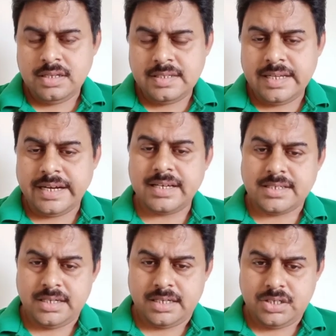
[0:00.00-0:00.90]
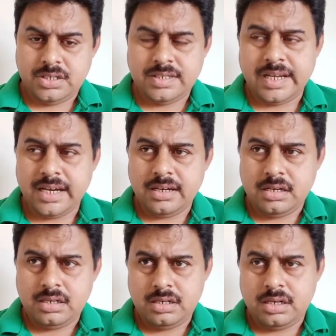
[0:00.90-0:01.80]

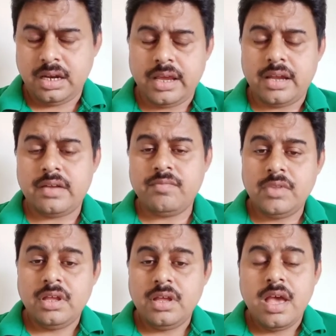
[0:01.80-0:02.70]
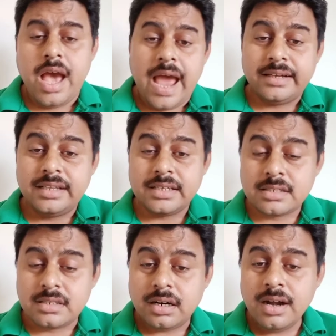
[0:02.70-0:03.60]
Second layer. And the
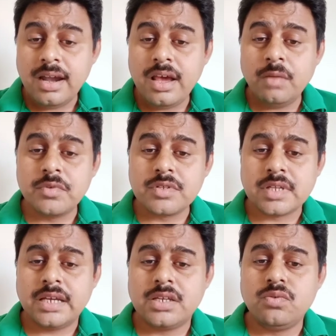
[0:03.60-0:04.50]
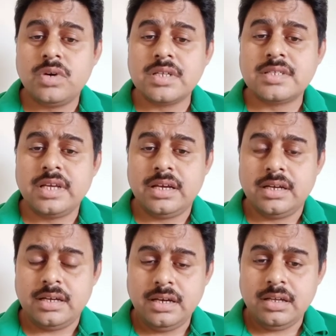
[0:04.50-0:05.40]
third layer of society was
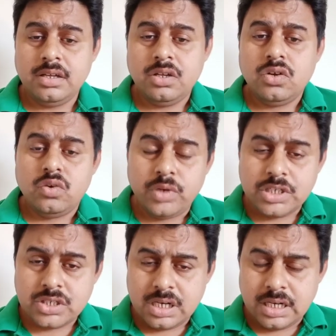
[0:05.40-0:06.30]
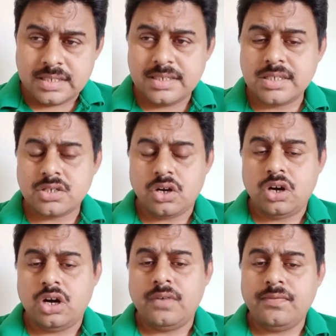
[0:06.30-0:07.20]
there, which consists
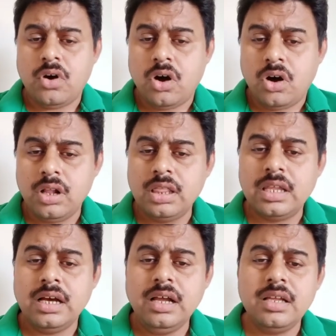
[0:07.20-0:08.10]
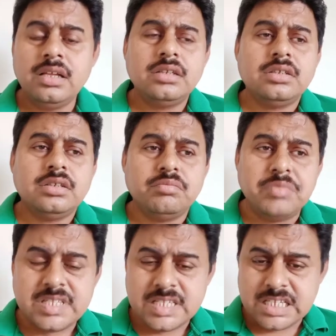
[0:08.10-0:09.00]
of all the
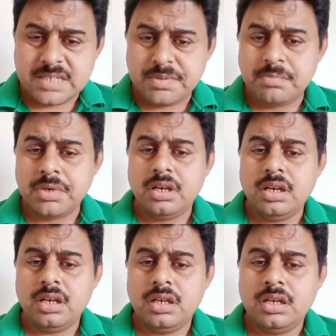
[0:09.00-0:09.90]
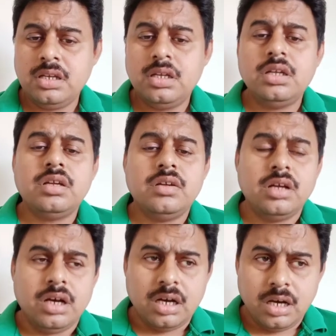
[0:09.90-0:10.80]
business people,
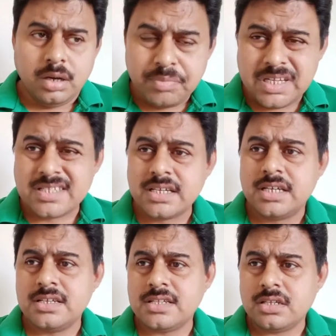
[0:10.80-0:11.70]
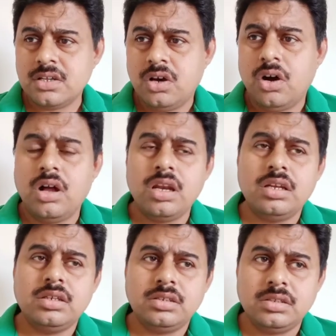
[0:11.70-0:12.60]
peasants,
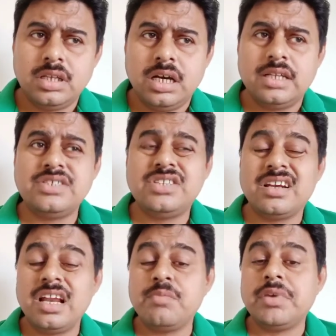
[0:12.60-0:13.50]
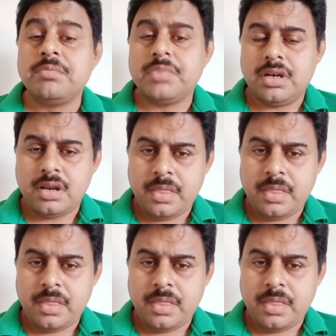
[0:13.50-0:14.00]
all the general people.